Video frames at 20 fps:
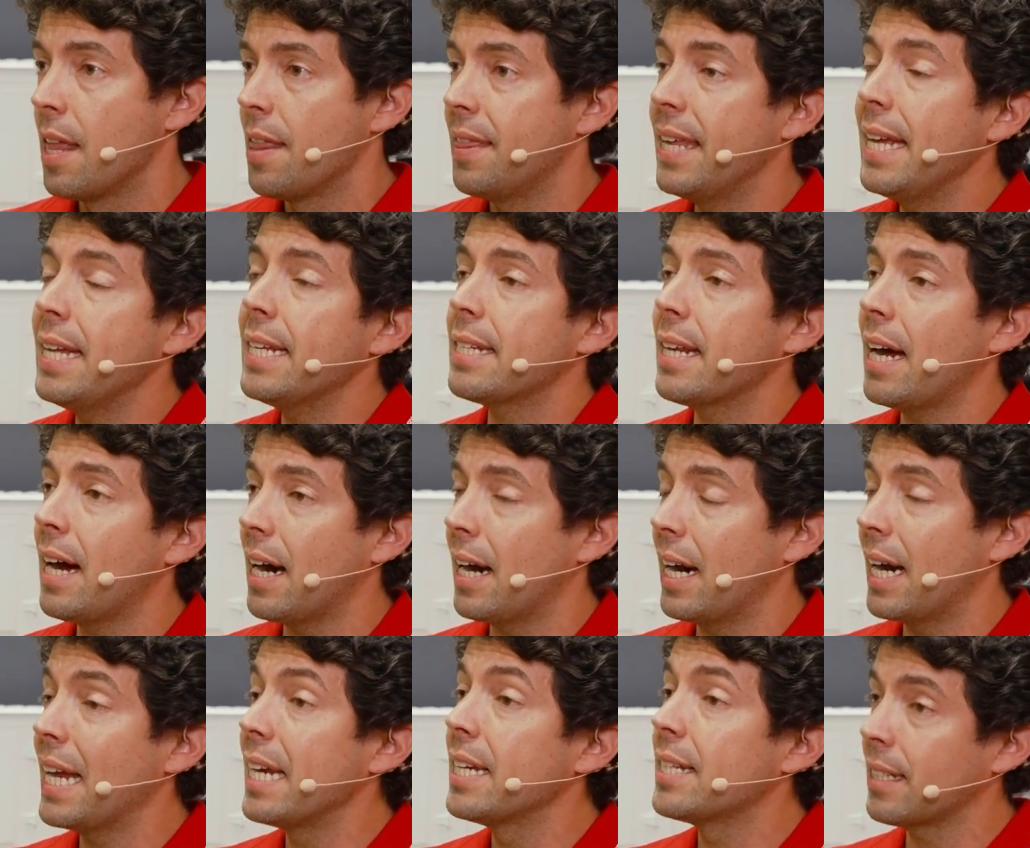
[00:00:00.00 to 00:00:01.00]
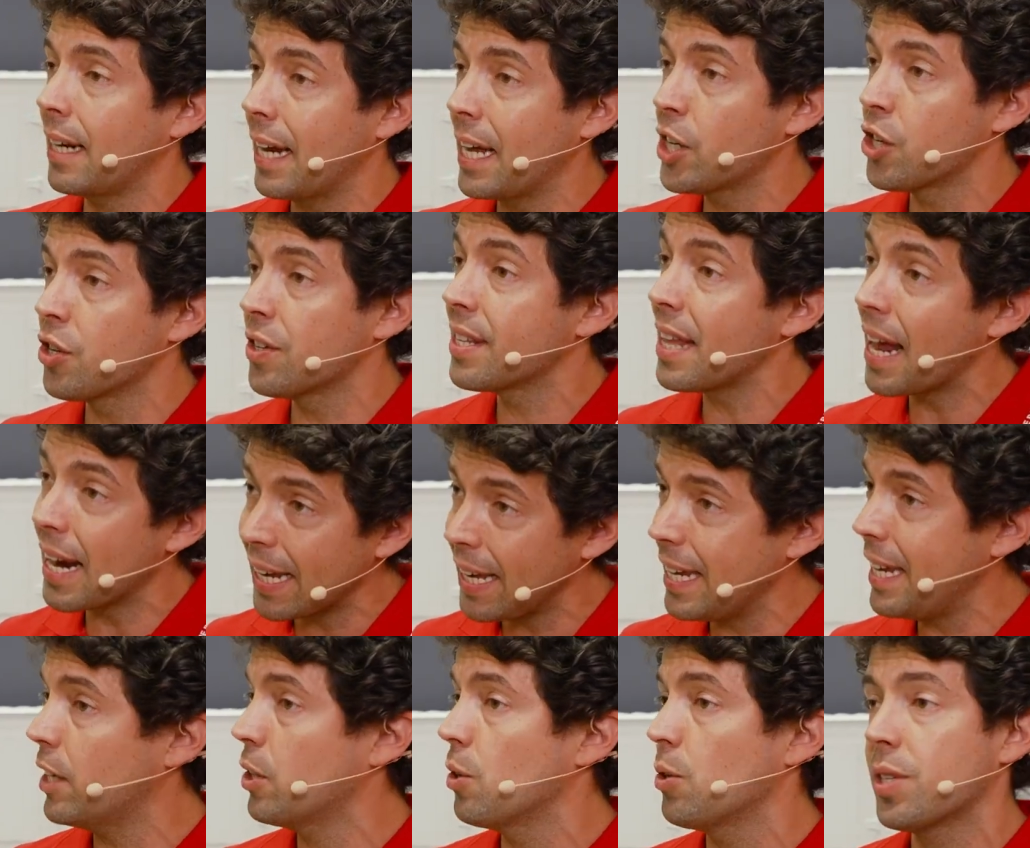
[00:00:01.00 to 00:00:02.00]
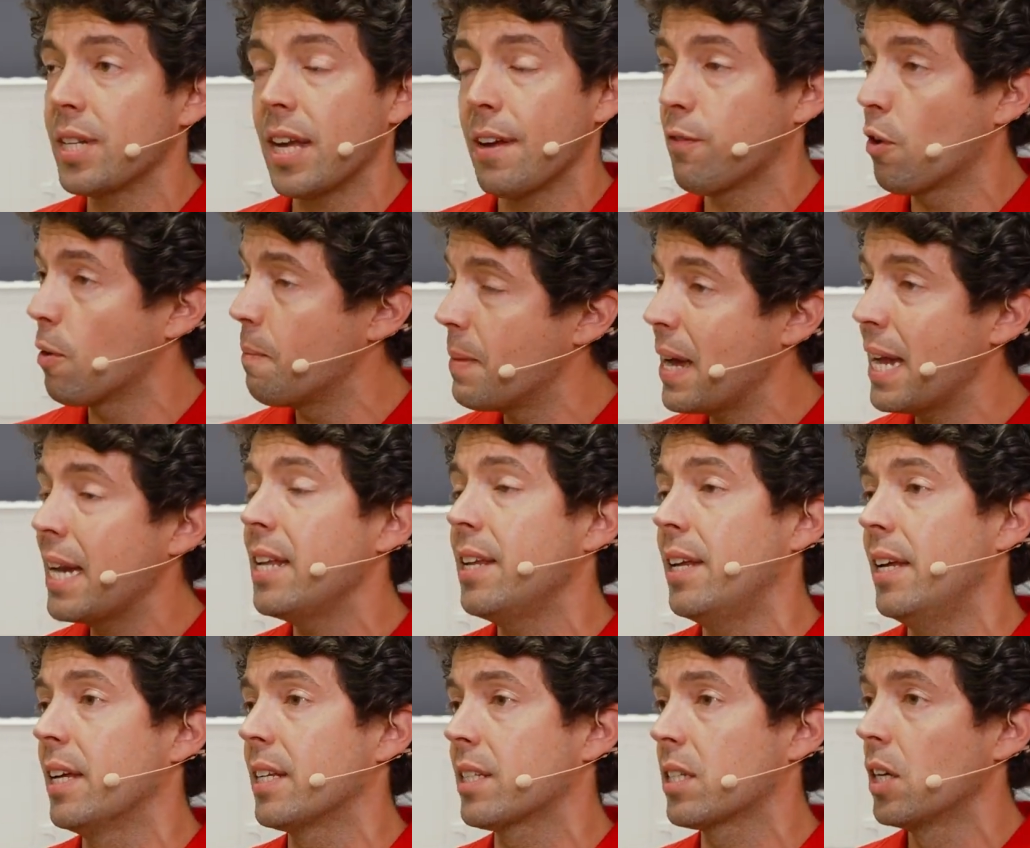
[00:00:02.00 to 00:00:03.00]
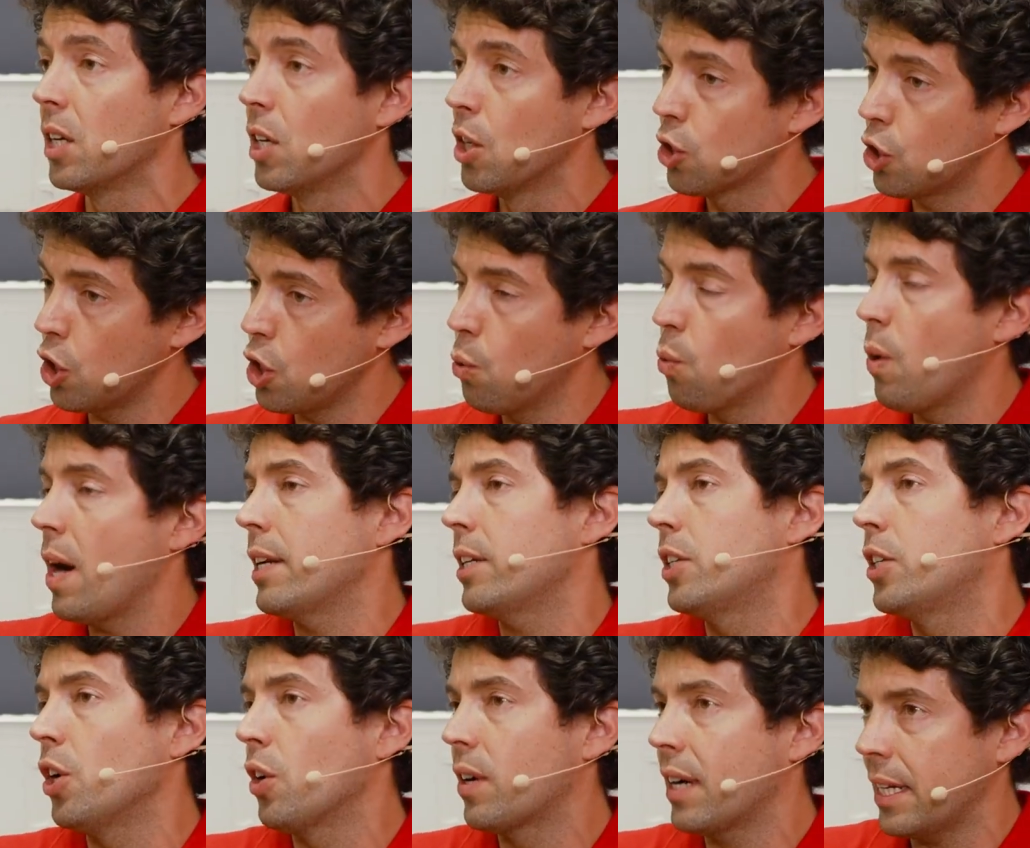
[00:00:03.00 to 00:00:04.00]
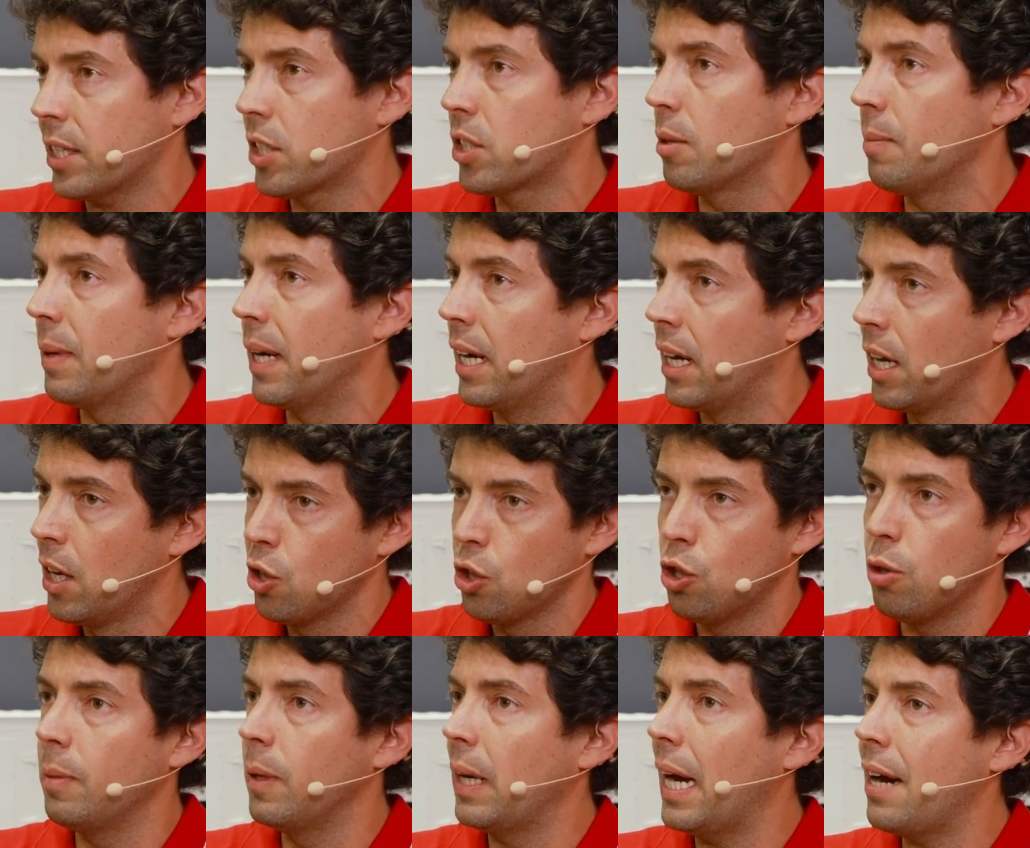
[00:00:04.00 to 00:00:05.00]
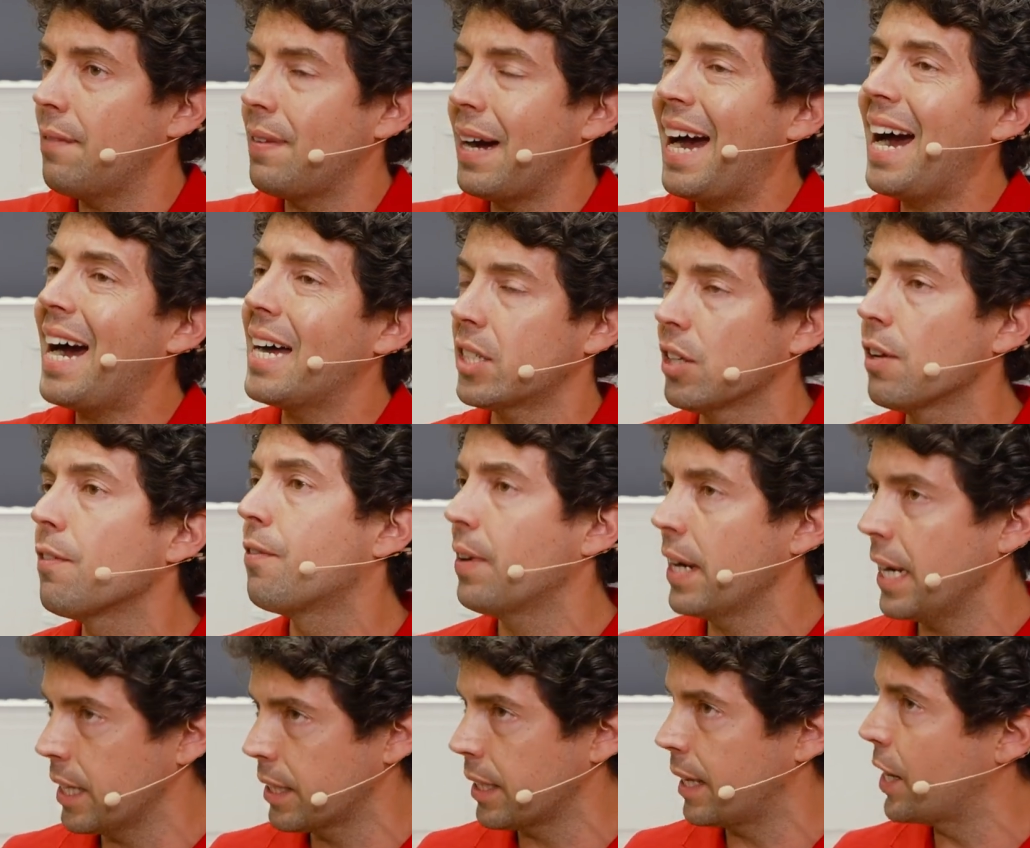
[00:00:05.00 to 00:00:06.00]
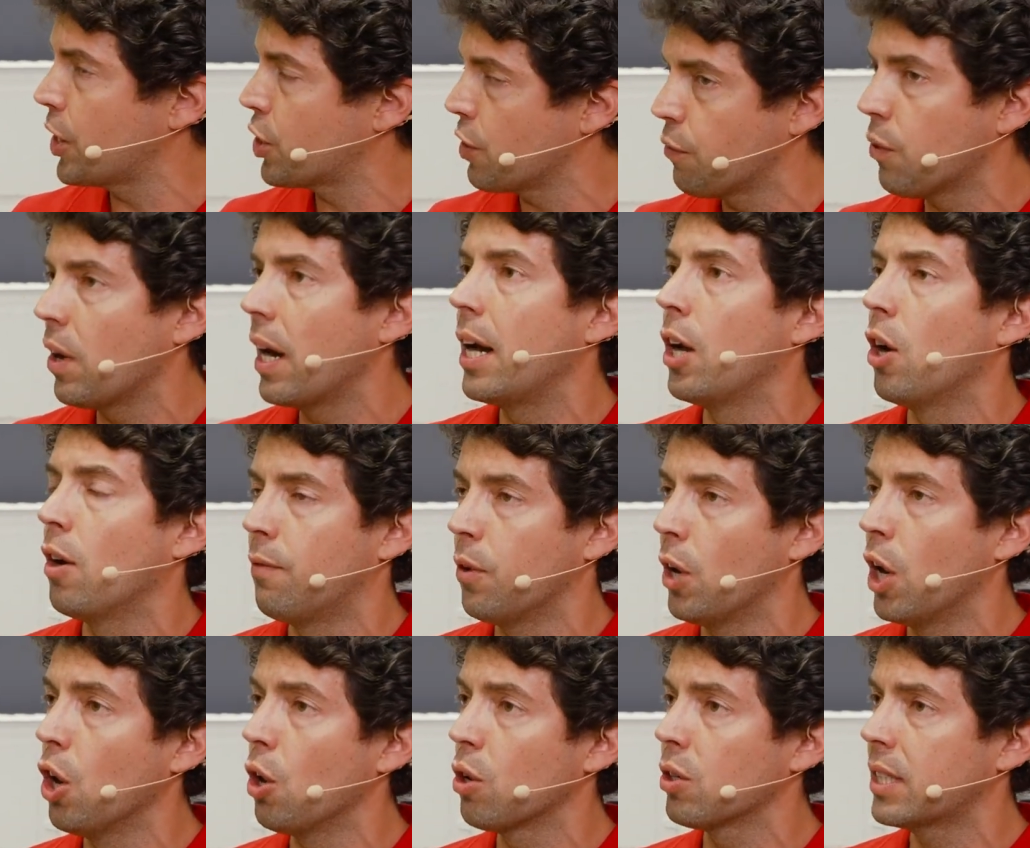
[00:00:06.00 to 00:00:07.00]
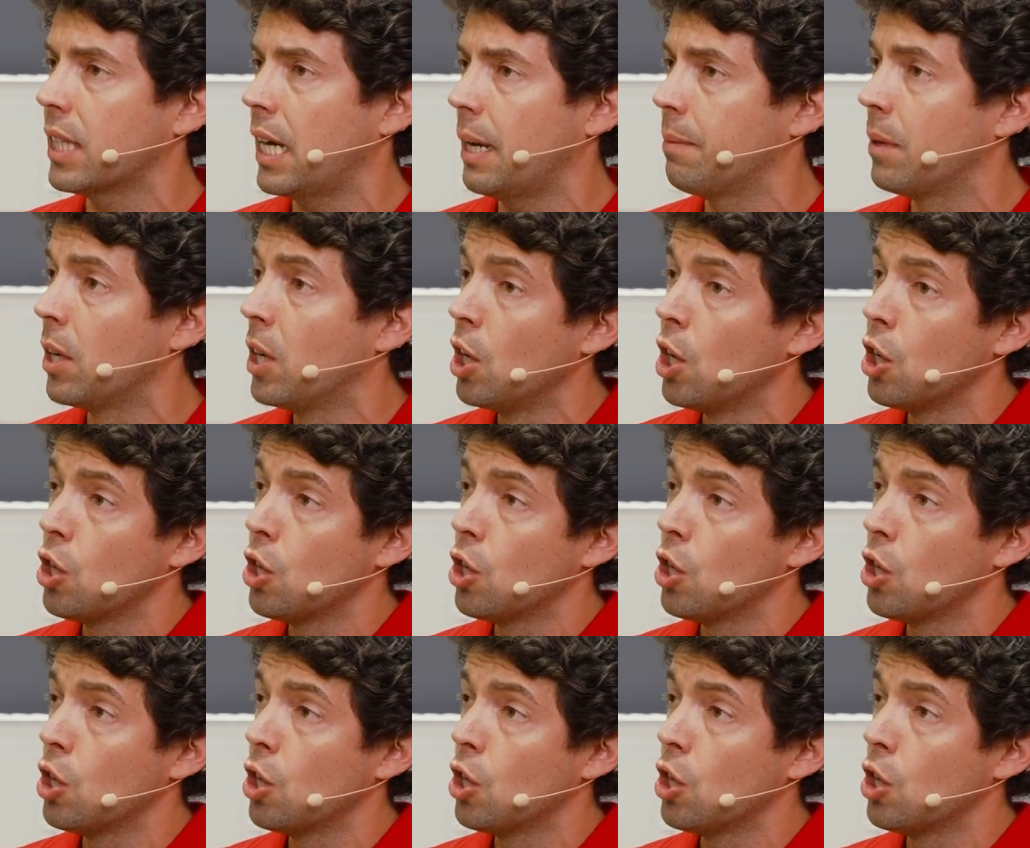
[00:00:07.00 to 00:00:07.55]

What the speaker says: These are installations that are here to stay for many years. So you want your customer to have a hassle-free installation for a long time.